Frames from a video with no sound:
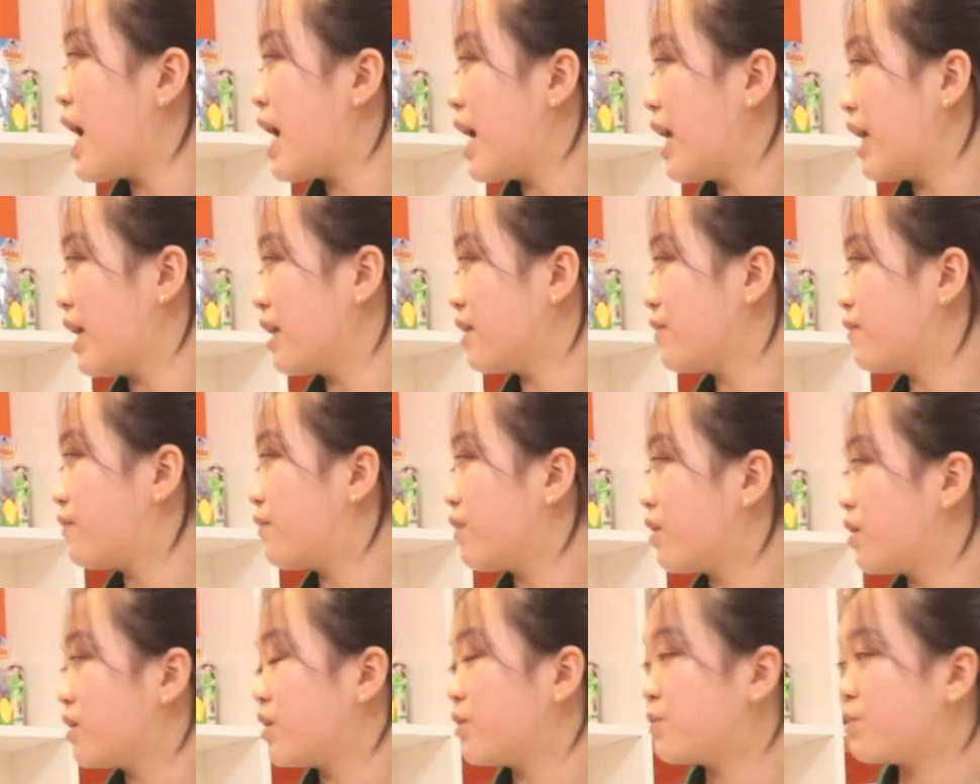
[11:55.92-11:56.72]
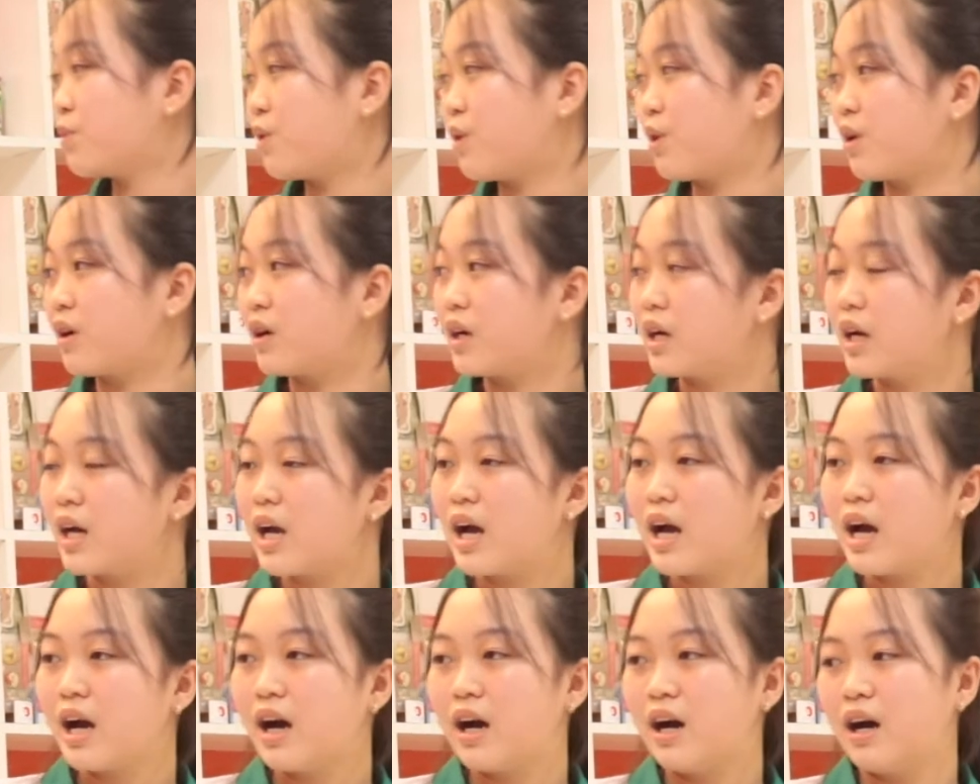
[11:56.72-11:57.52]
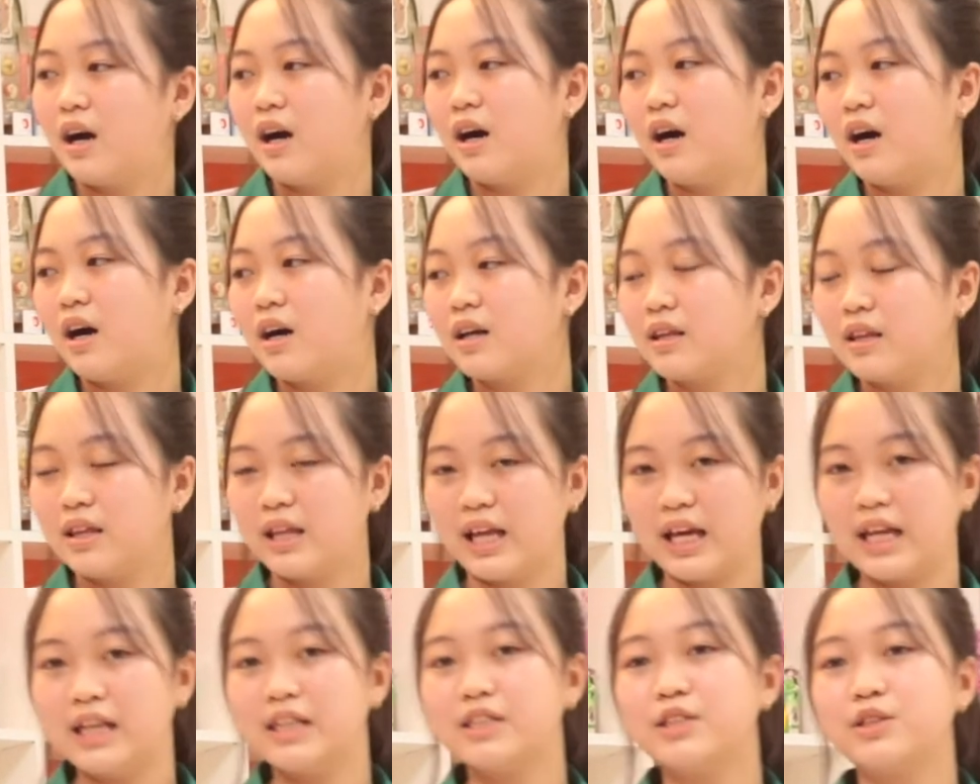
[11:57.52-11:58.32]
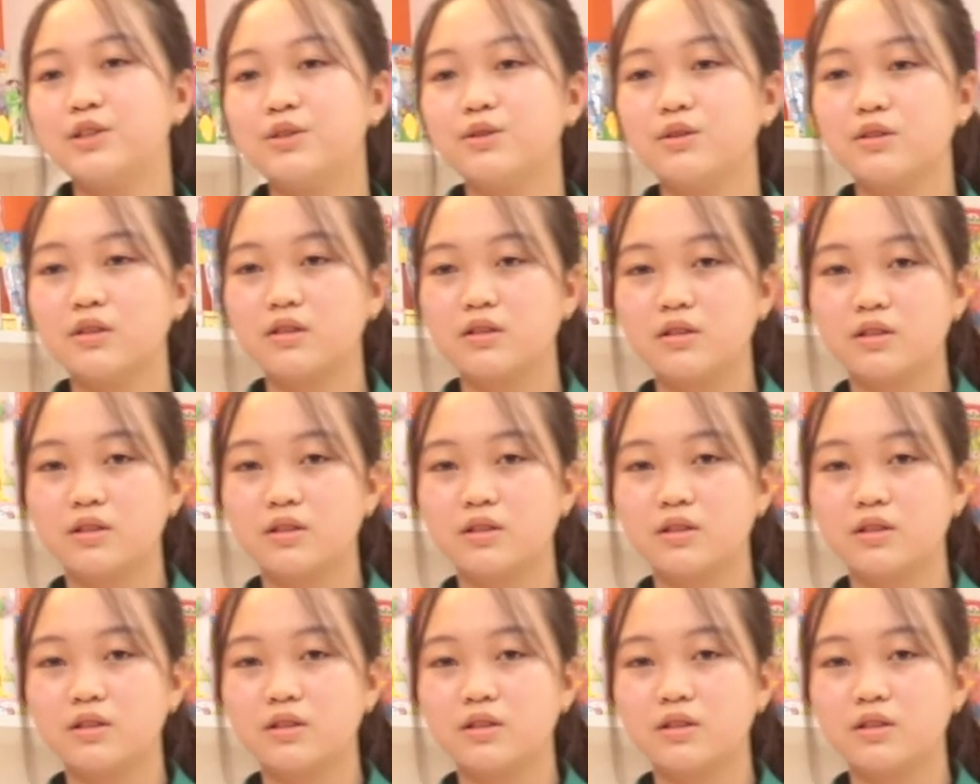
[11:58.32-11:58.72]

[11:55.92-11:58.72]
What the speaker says: And furthermore, they should